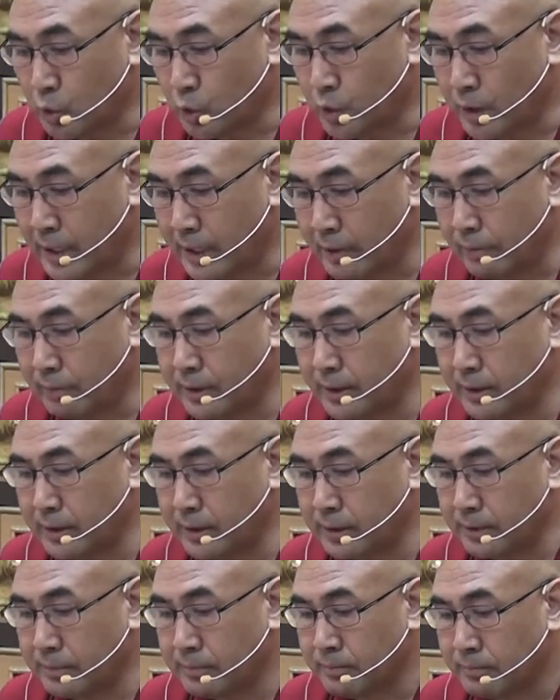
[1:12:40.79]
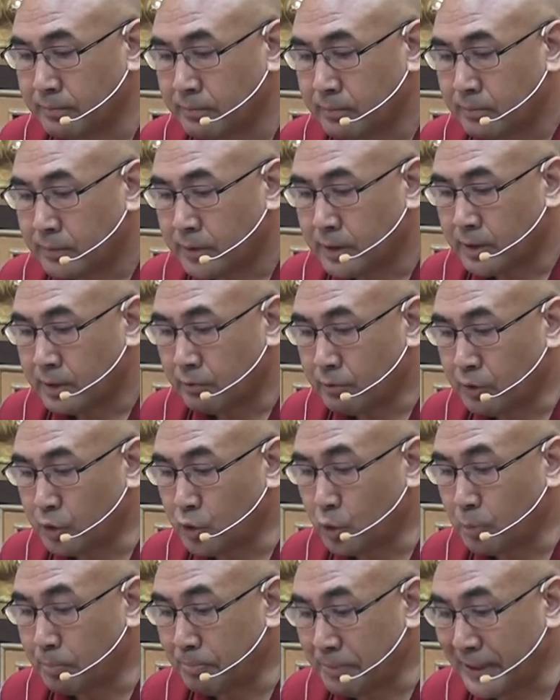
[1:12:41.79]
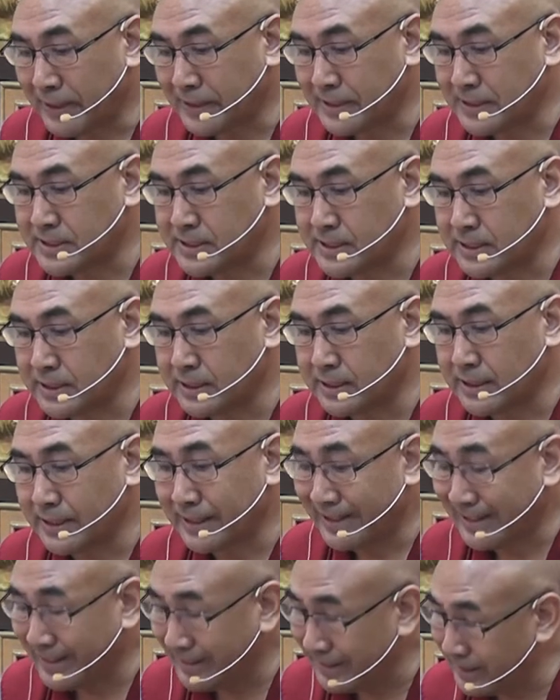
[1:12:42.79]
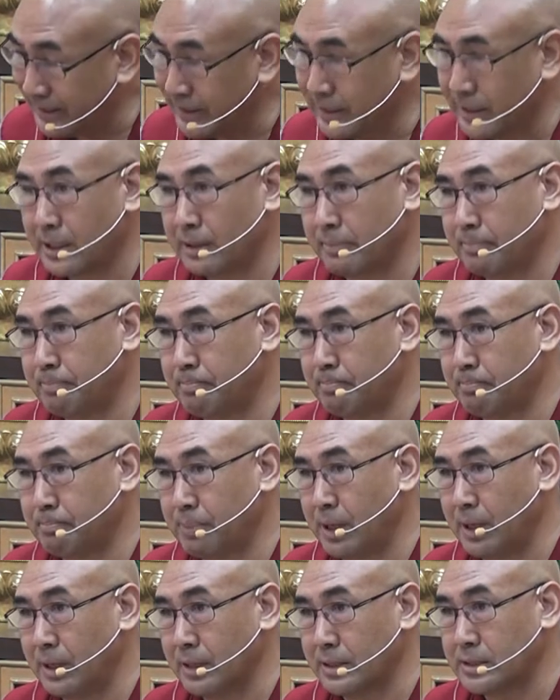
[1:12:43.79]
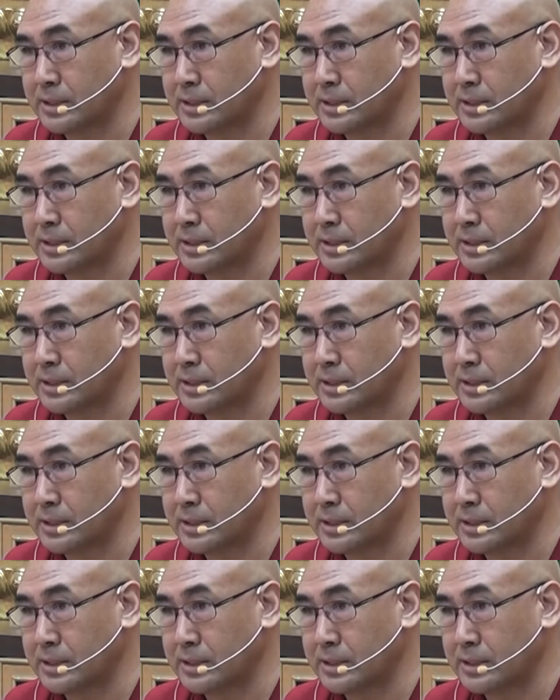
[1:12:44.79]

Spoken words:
Without practicing the Hinayana